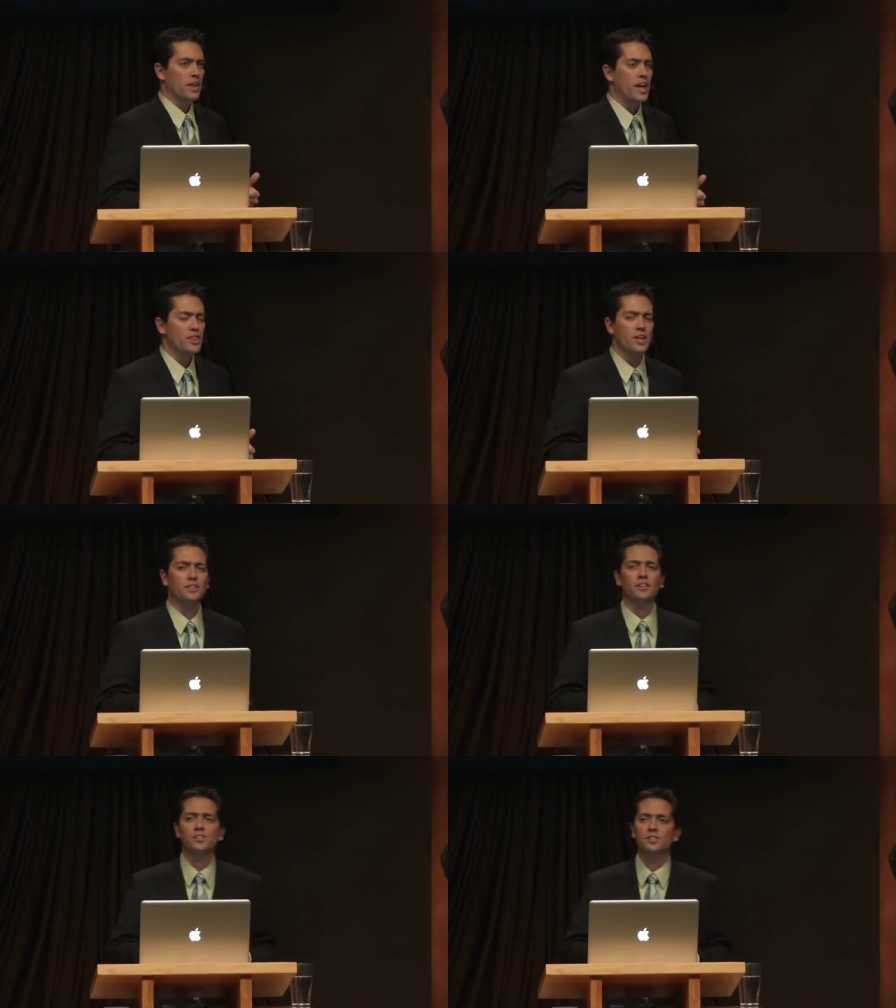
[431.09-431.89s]
They
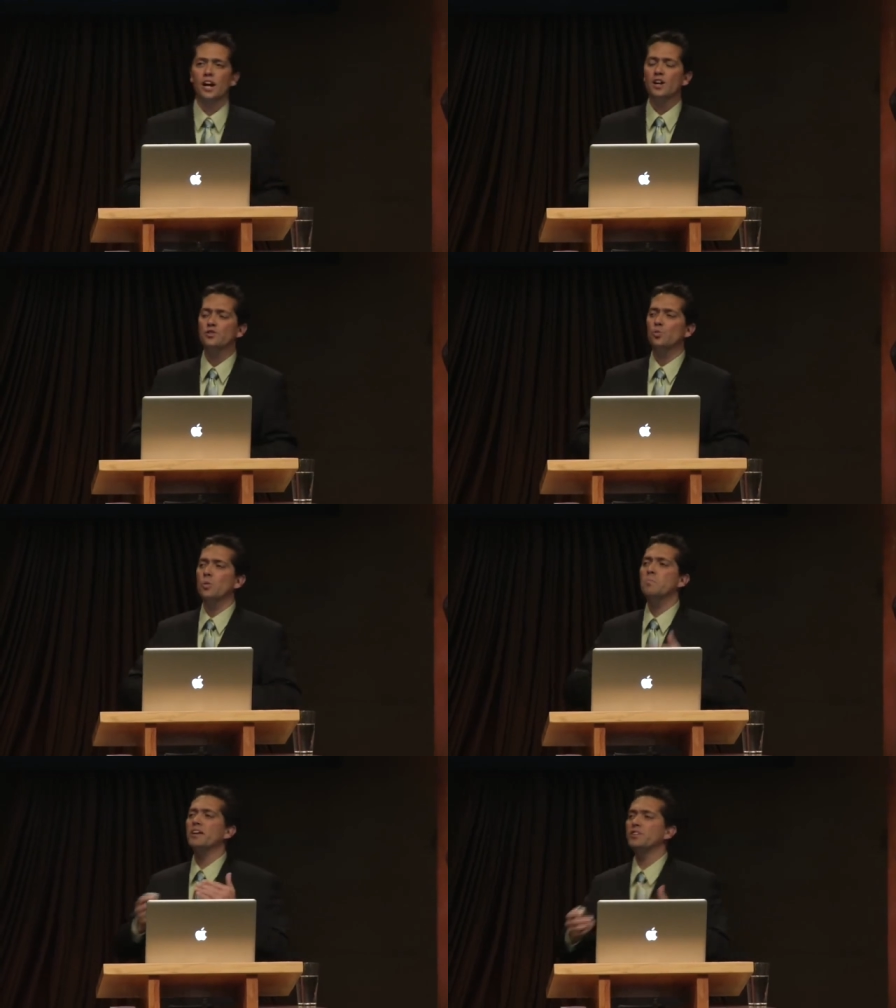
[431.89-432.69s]
think that desires
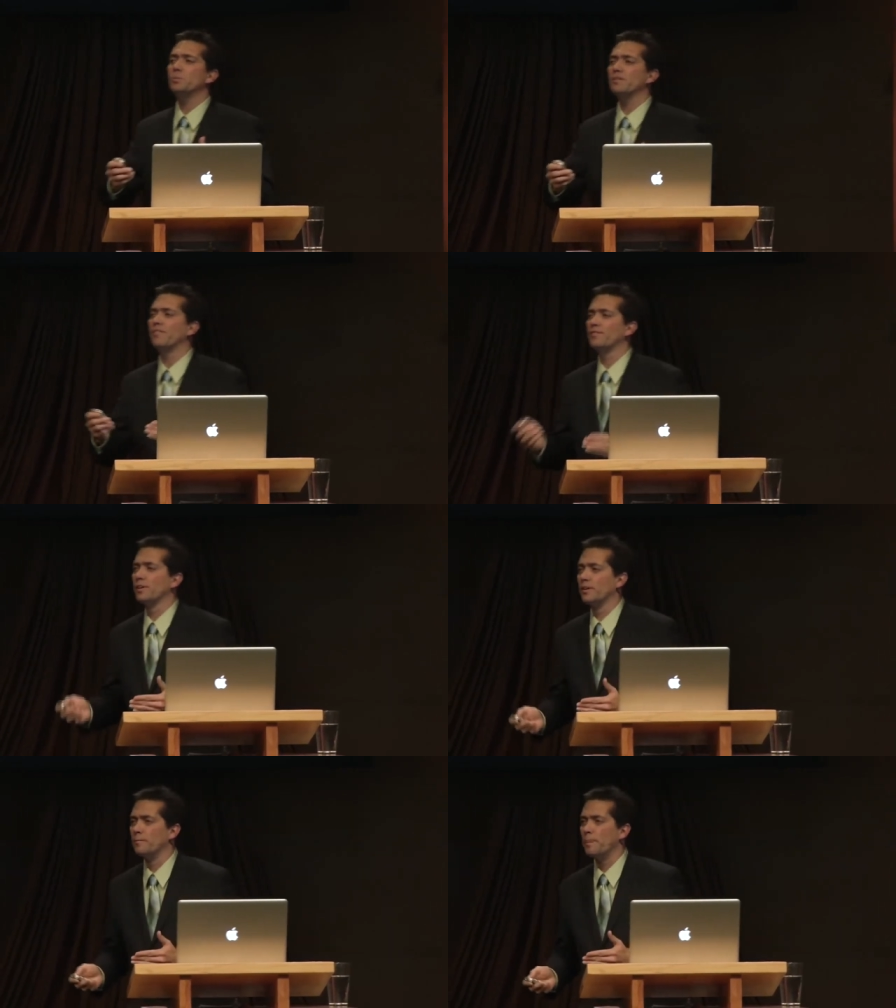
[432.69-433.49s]
were meant to be
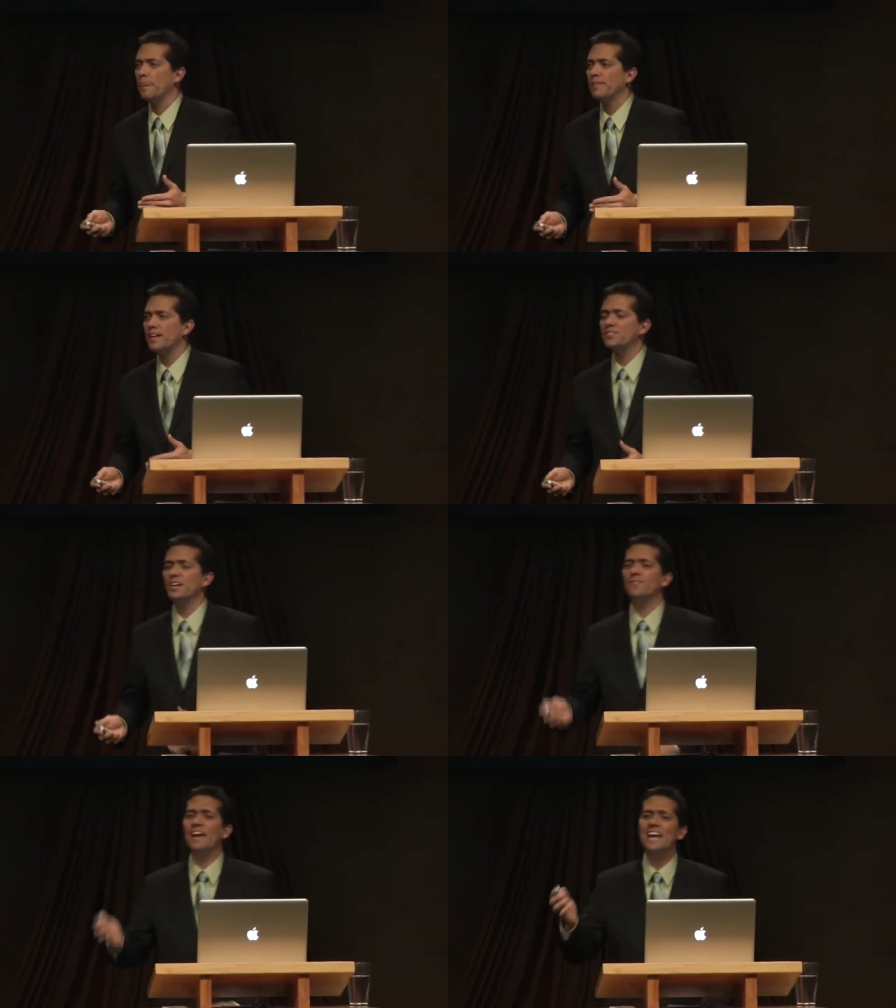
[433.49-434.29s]
fulfilled. They
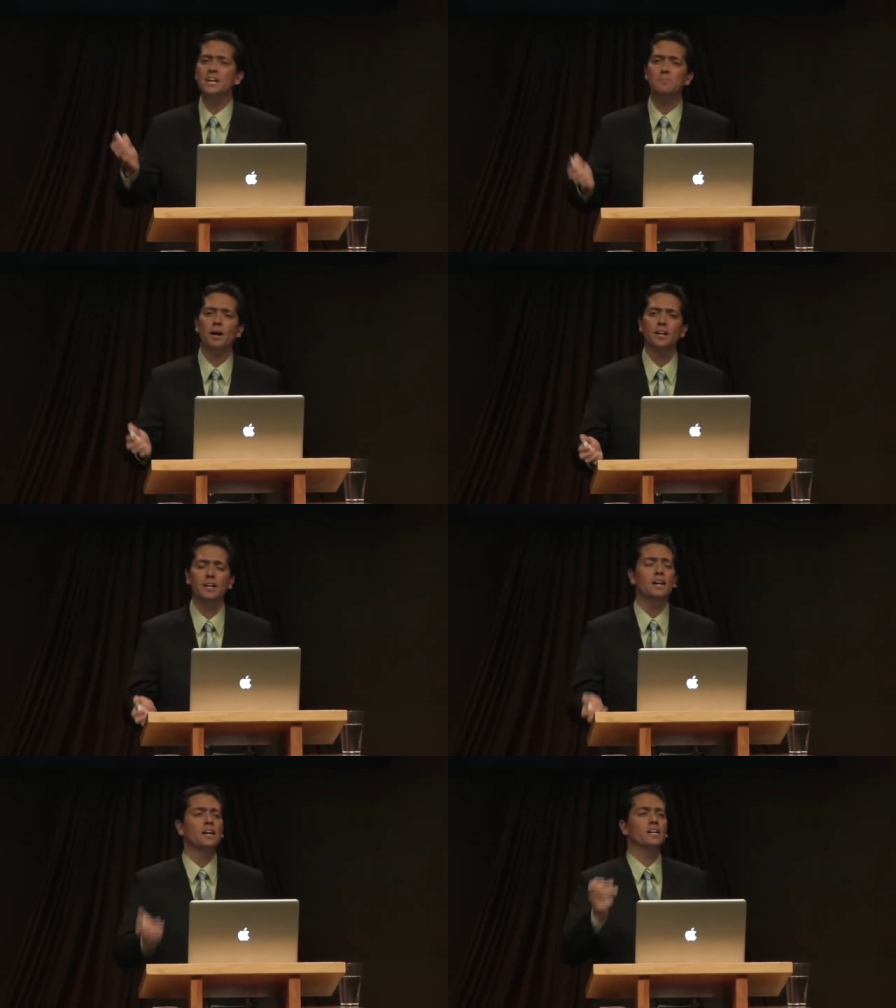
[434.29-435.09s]
say if
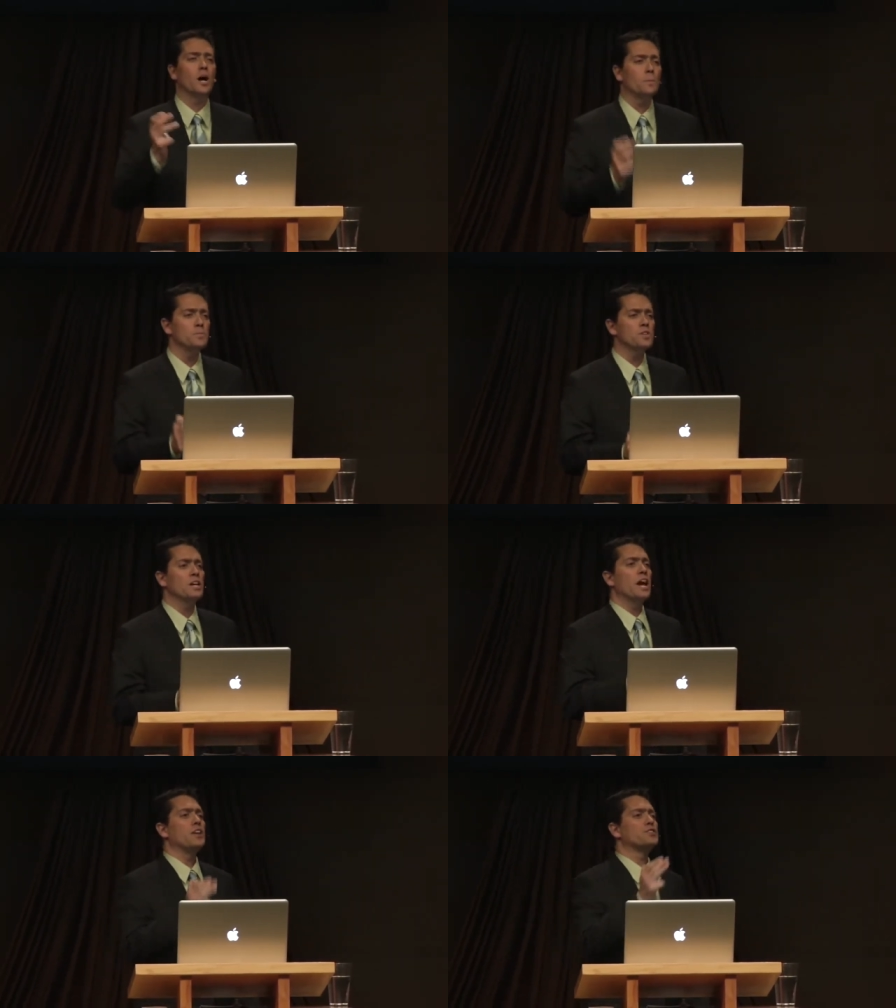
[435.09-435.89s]
anybody comes
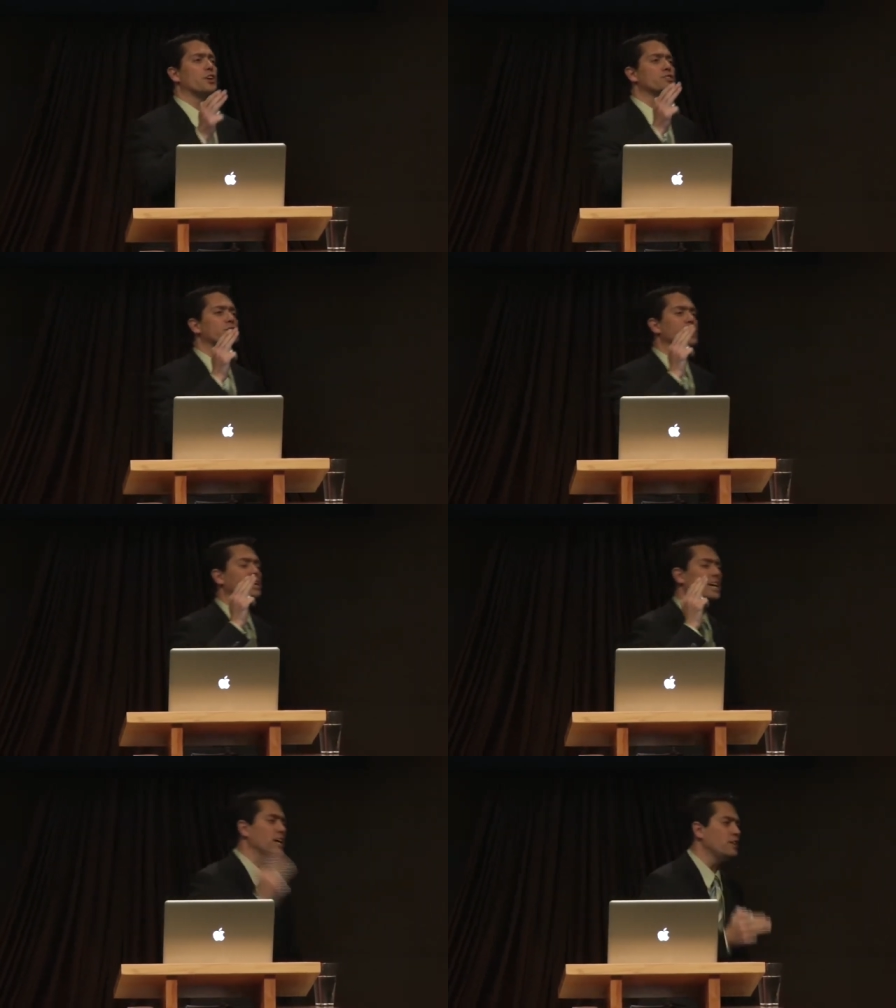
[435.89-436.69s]
and starts to
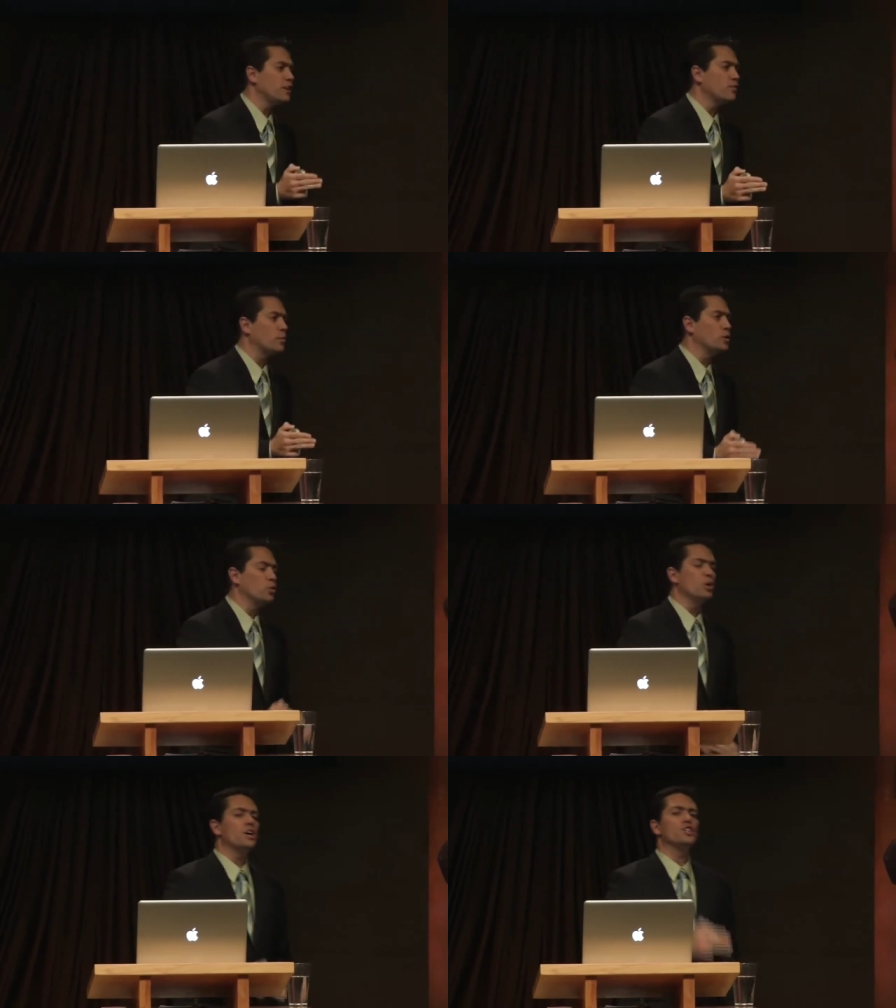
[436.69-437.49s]
take anything from
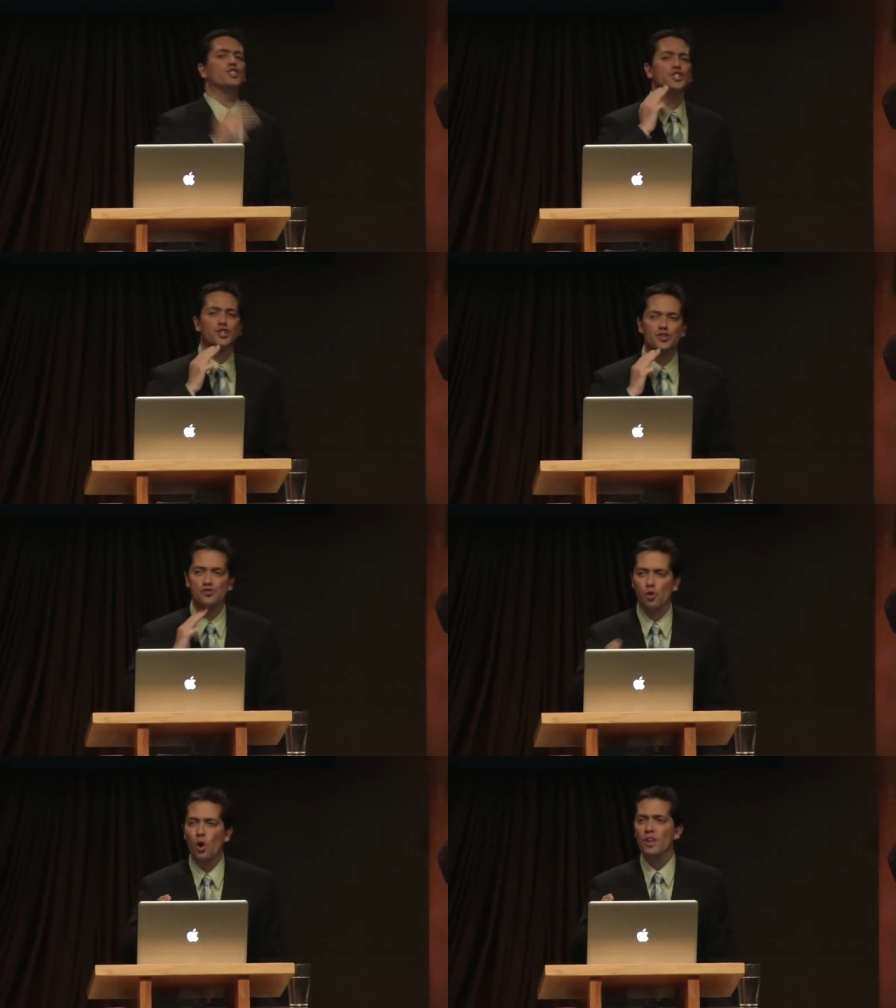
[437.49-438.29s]
you,
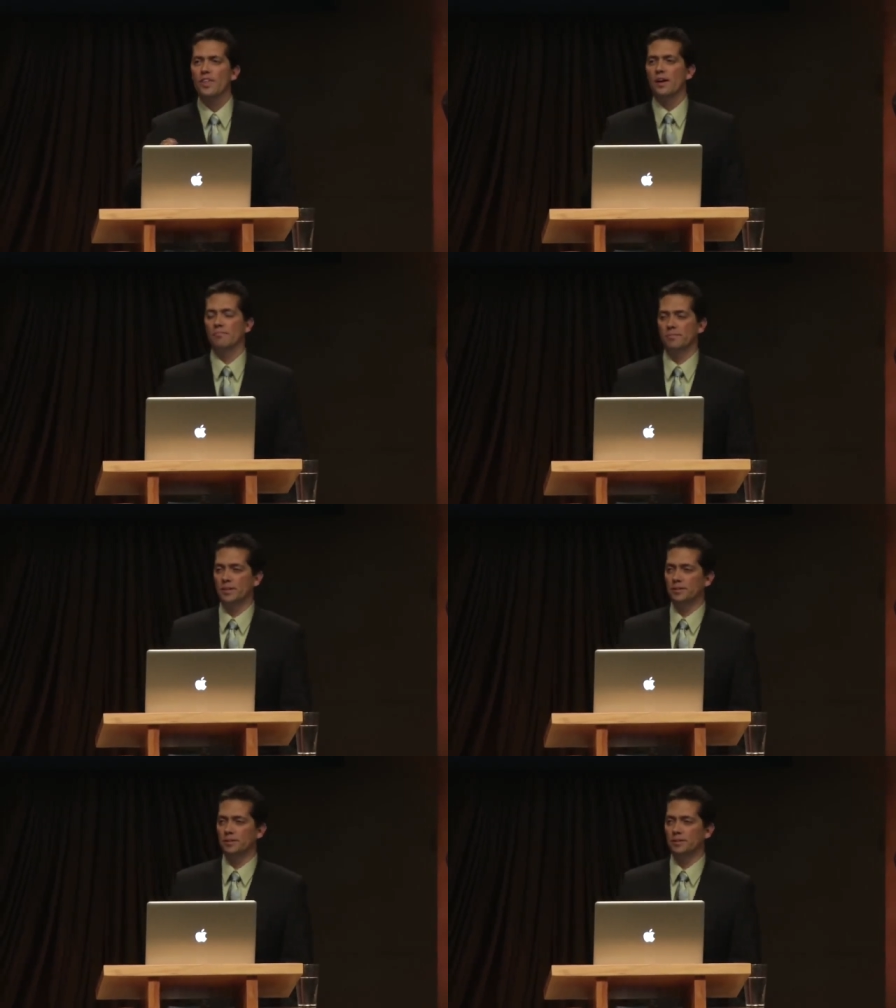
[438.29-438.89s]
destroy them.